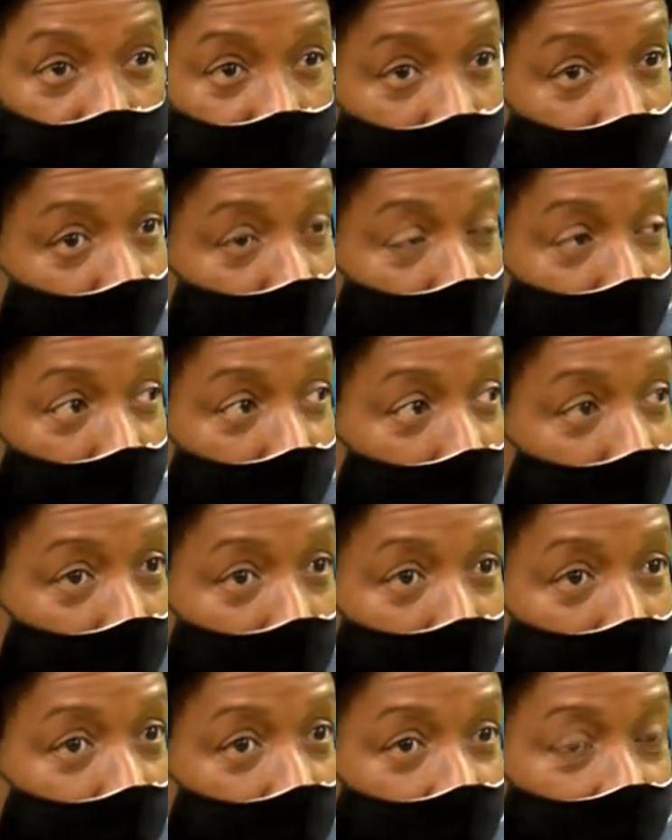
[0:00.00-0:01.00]
That would be a
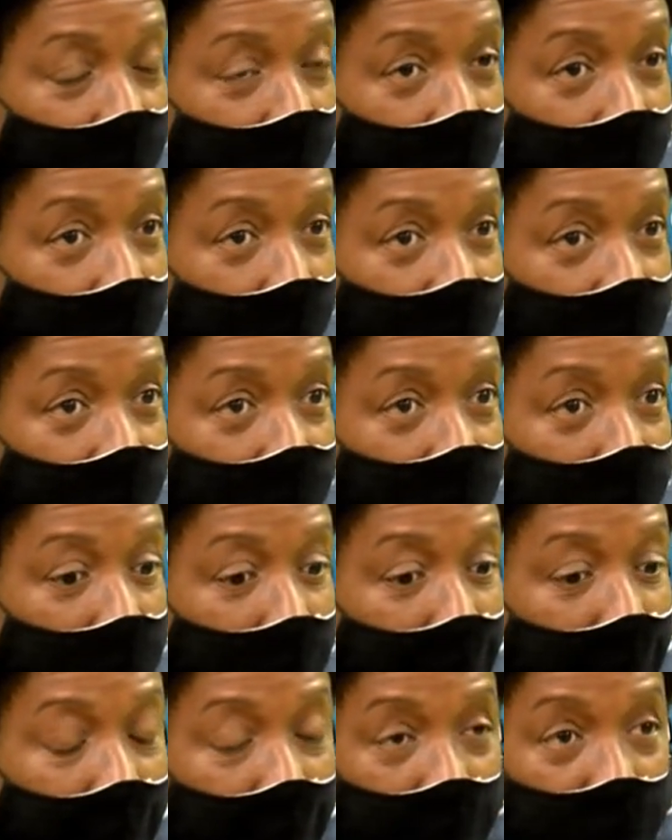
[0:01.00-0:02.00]
perfect ideal.
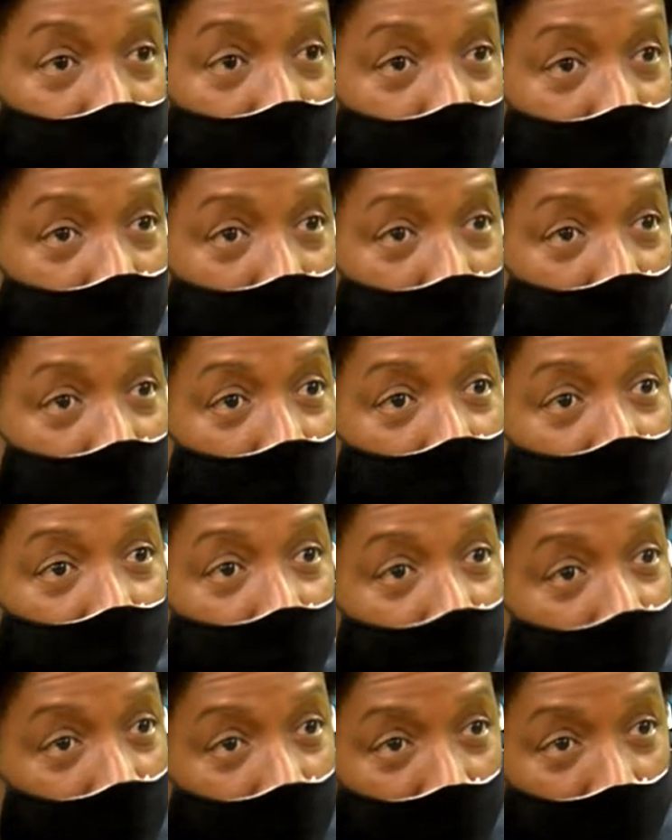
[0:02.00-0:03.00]
You see people
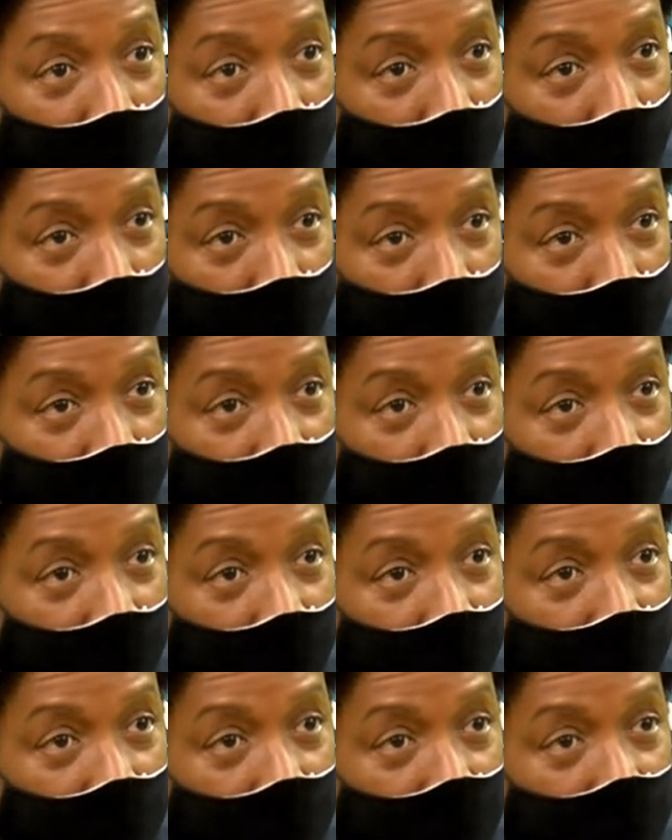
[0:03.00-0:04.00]
running around in those
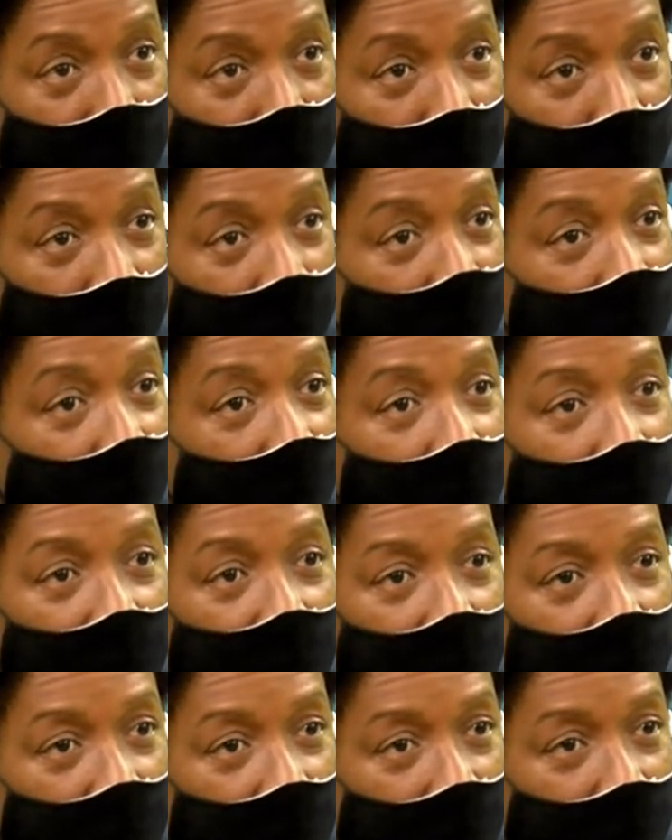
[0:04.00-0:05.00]
vehicles. If
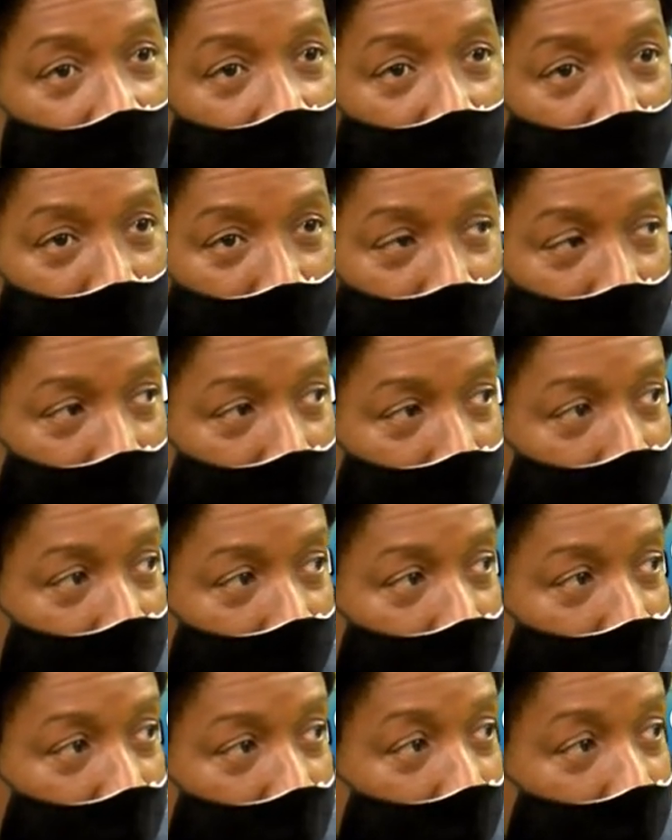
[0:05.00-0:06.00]
anything happened,
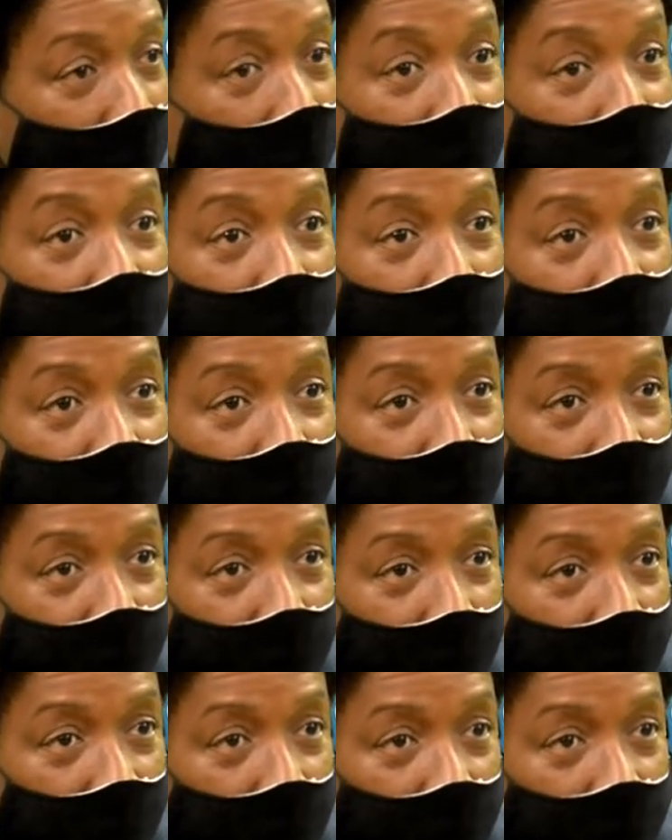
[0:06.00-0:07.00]
the first
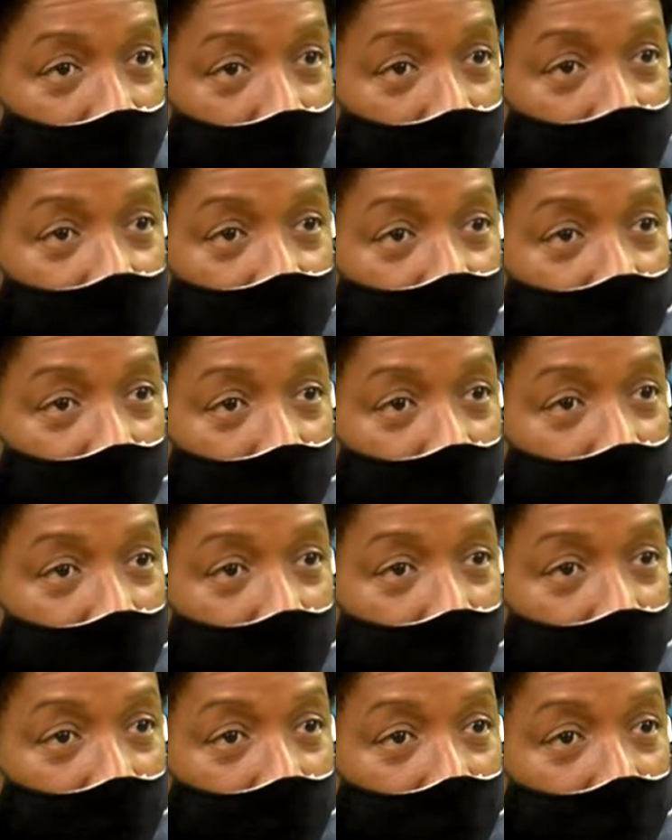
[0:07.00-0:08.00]
thing that is
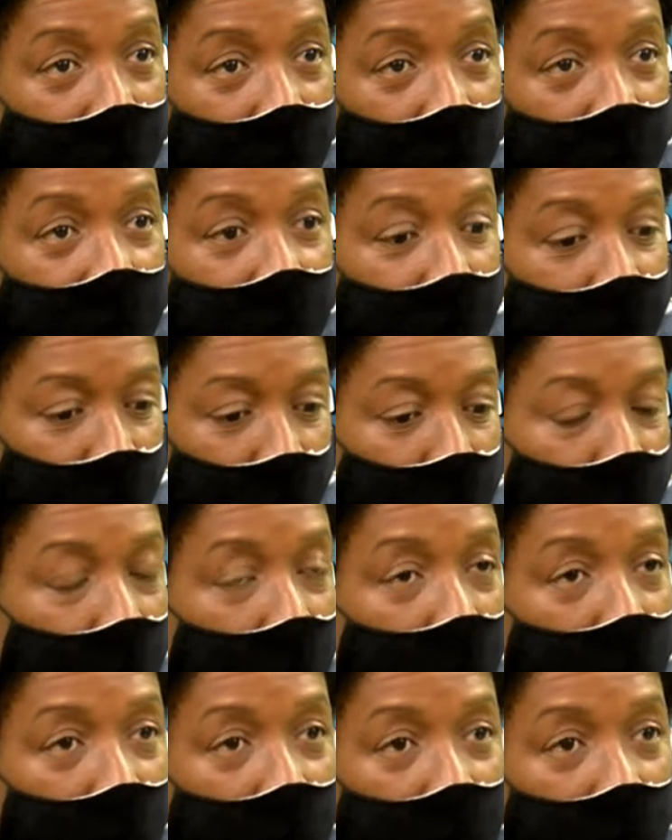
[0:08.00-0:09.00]
required is that you do
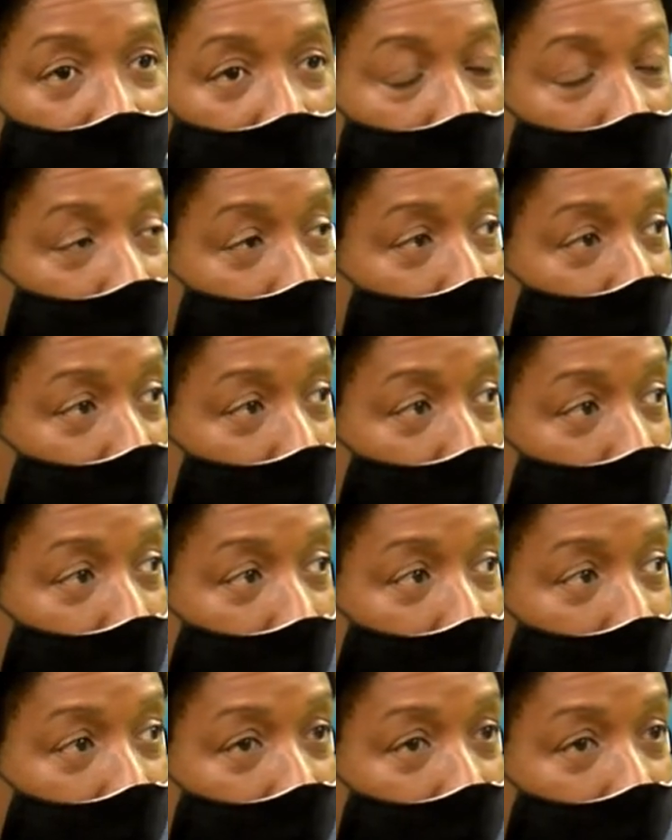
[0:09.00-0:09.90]
a police report.